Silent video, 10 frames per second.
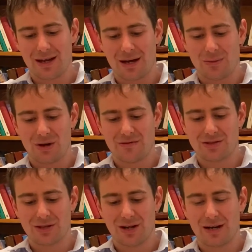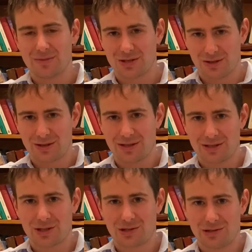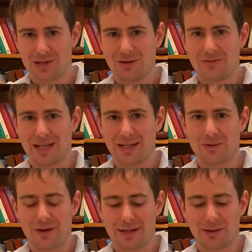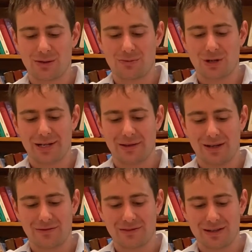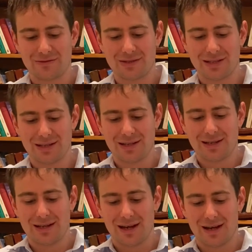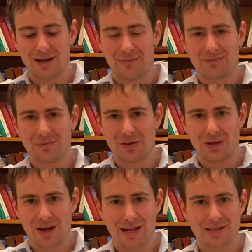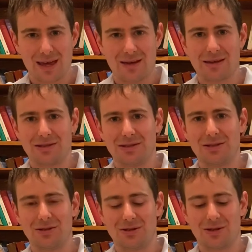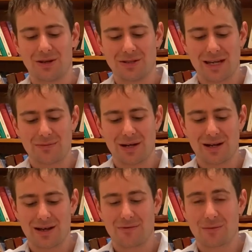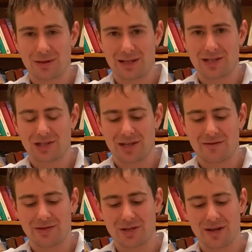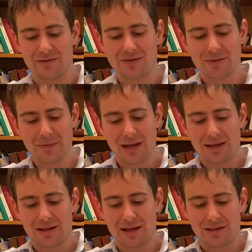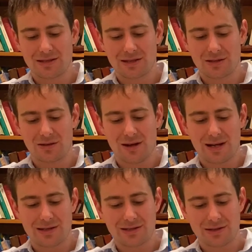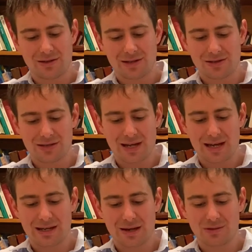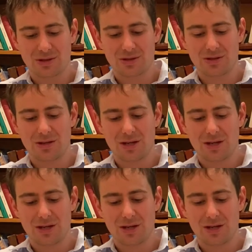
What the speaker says: over time. So it should still be quite a long mine life left, as they continue to go deeper and replenish their reserves. Now, this decline is going to take up to